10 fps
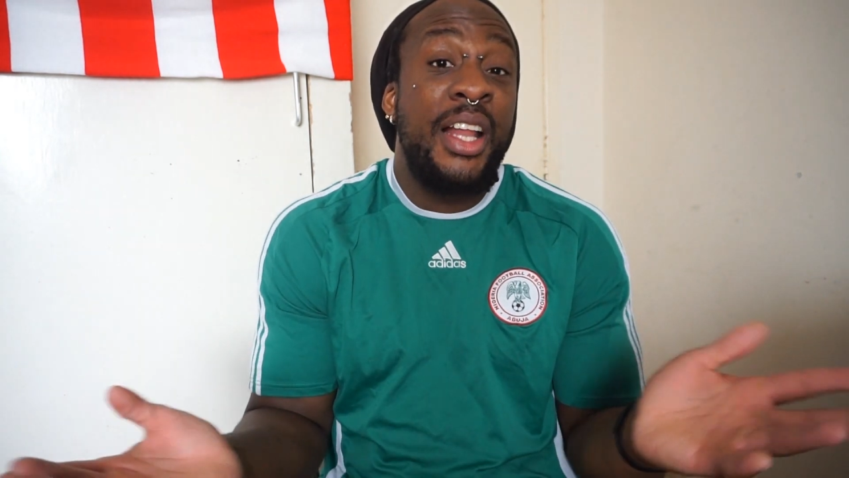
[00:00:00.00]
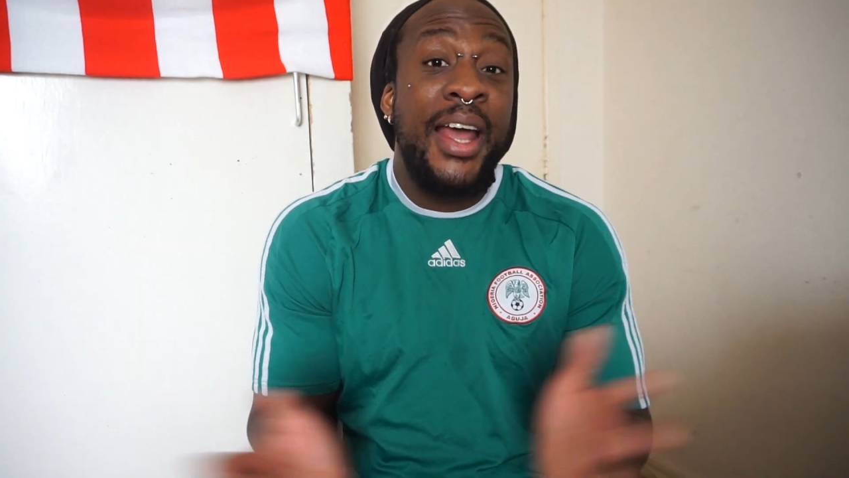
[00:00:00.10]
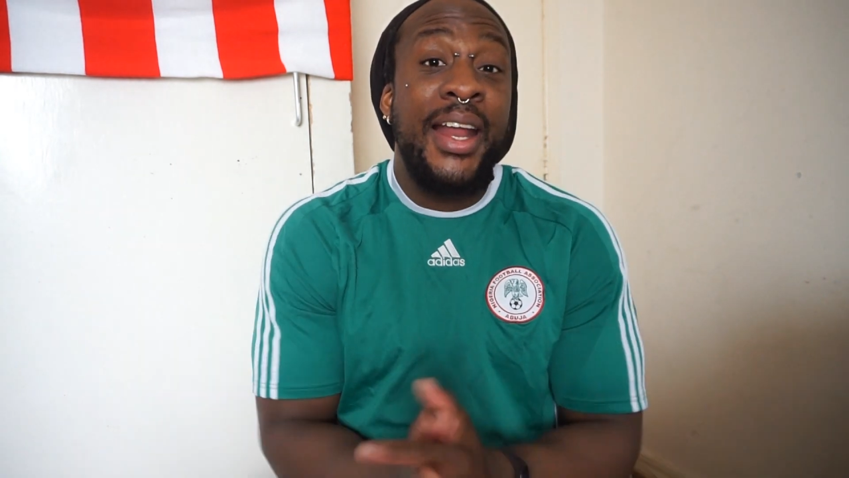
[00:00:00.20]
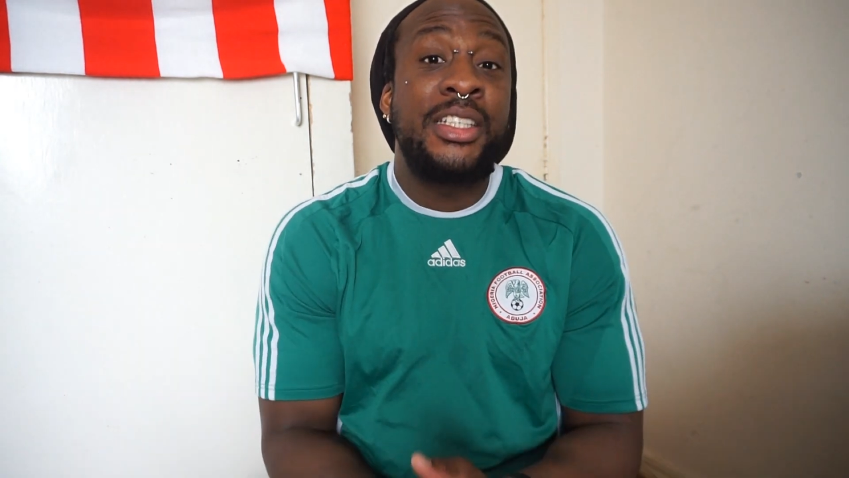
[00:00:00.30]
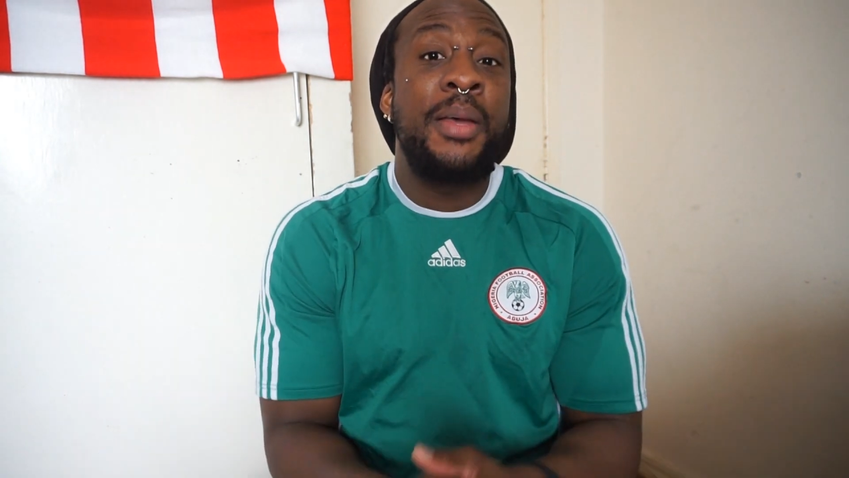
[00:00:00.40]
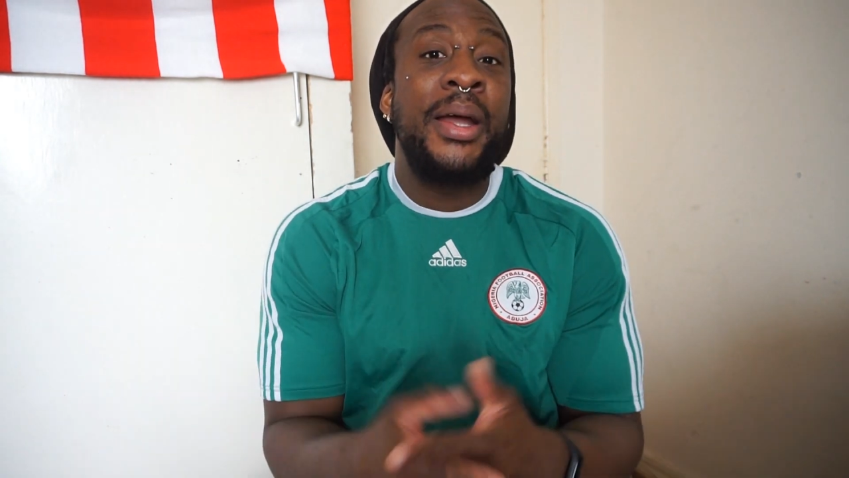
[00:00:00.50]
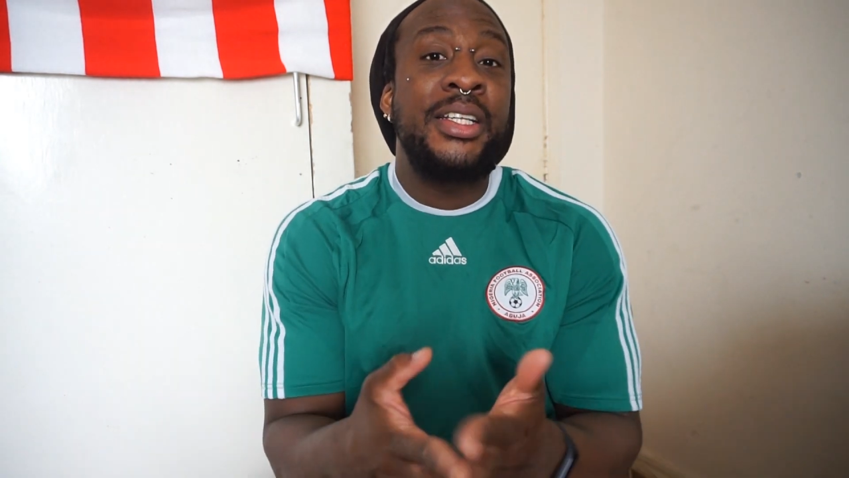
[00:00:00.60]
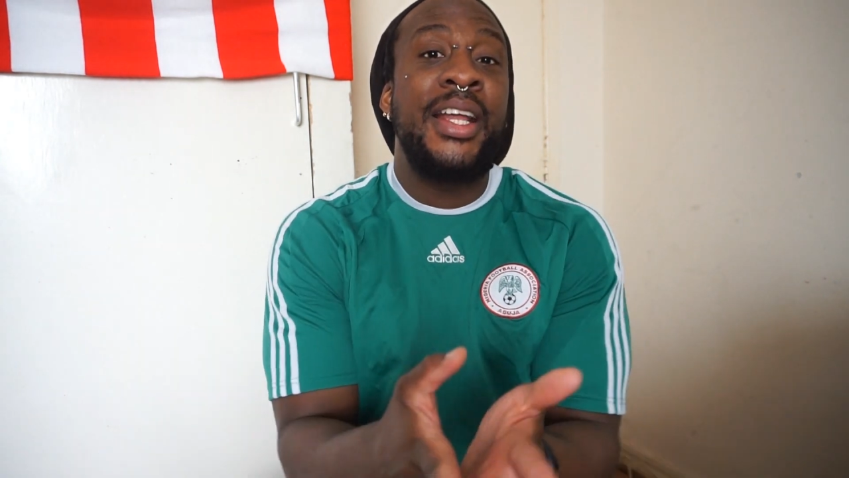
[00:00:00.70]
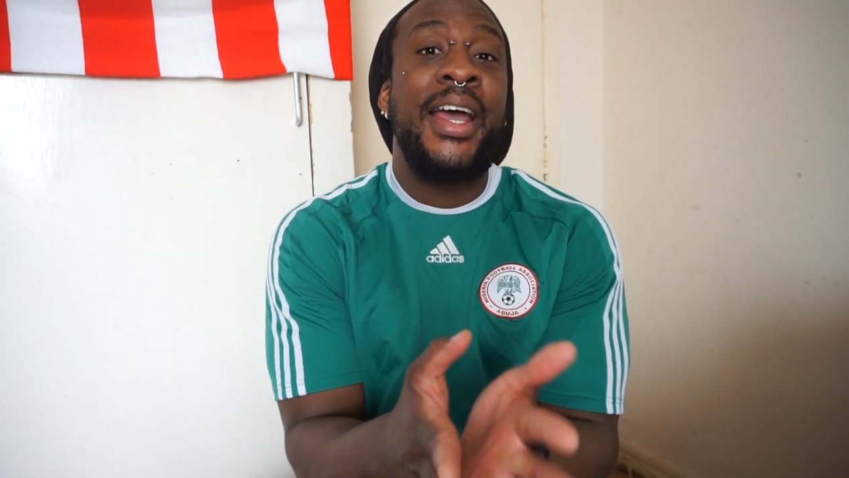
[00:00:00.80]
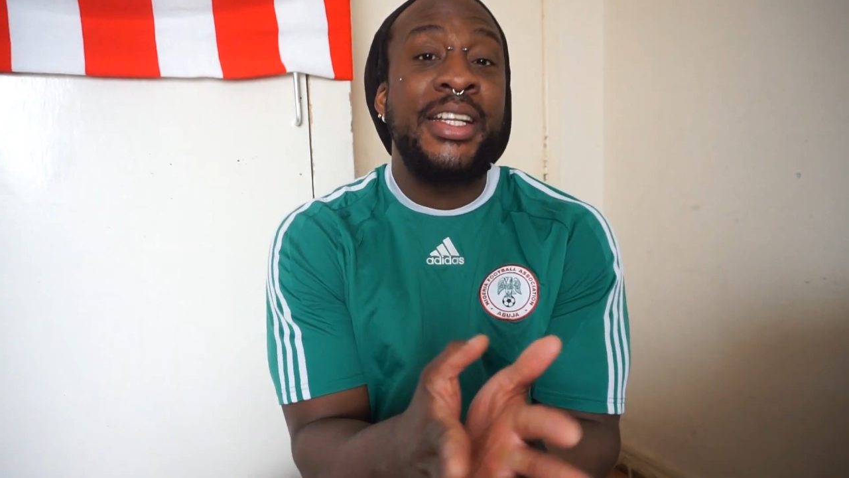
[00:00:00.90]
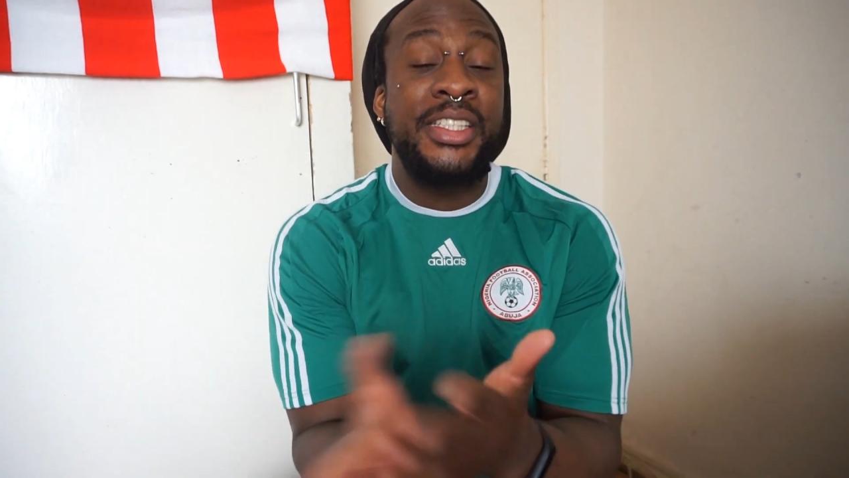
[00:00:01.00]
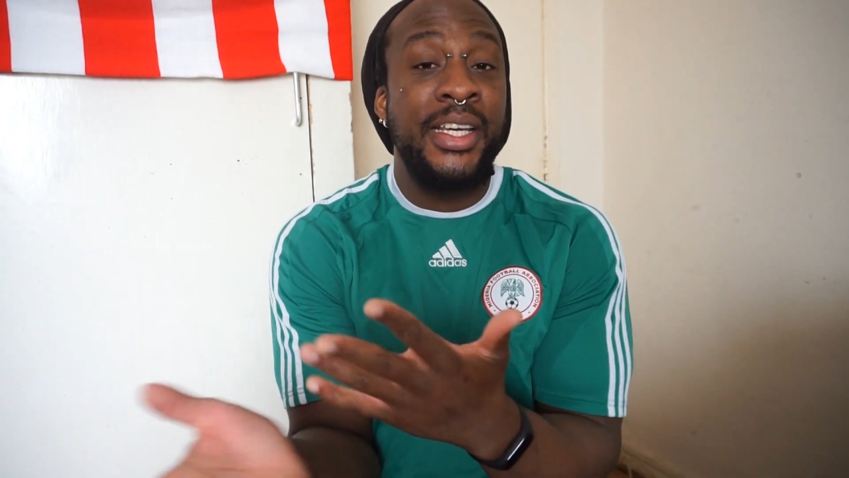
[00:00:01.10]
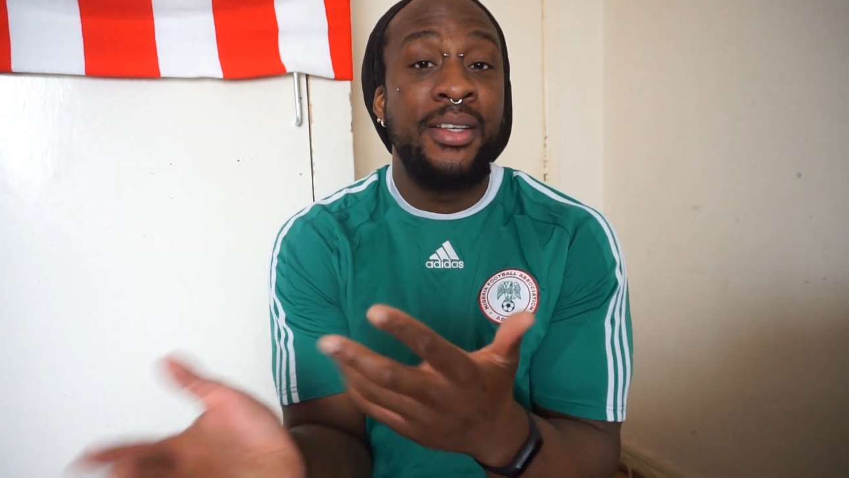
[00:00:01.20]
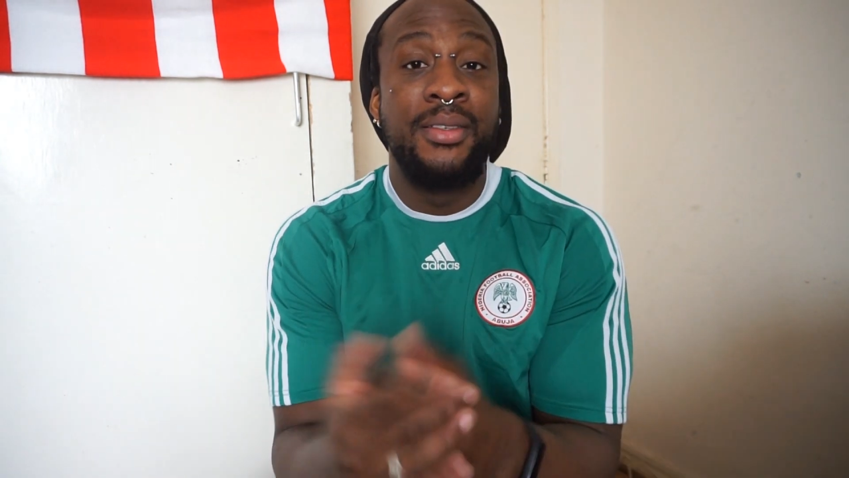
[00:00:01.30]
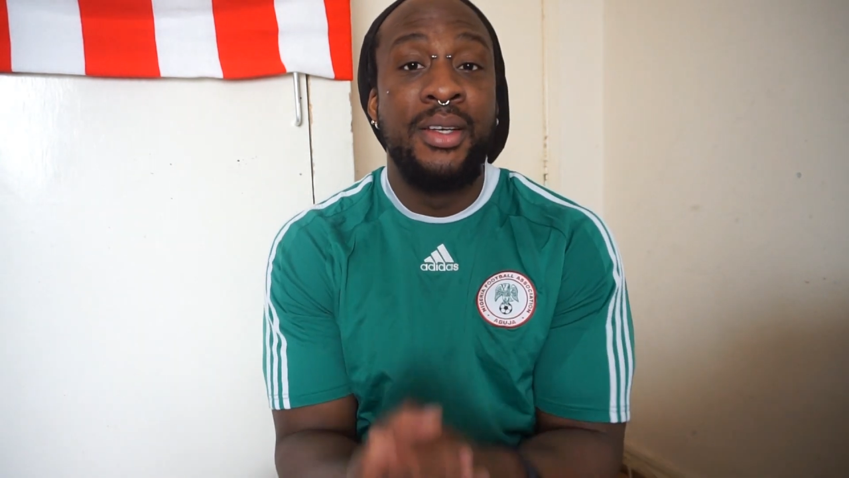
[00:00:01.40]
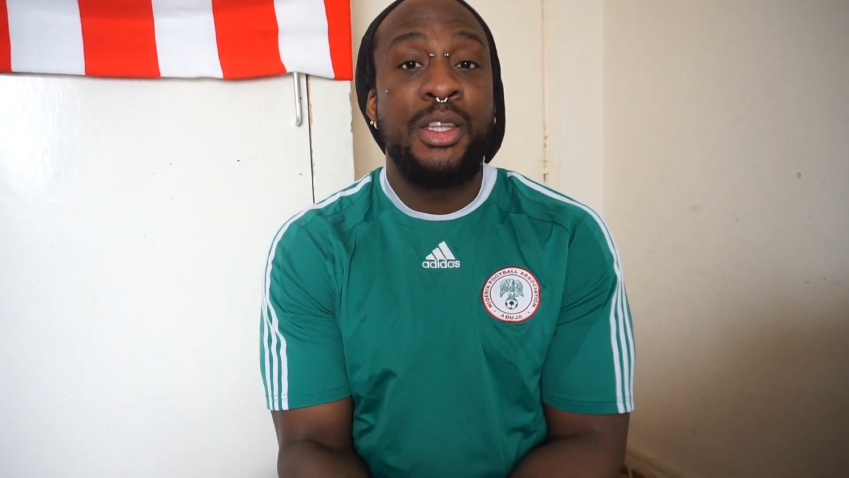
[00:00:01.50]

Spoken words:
Like, that's a Man United team.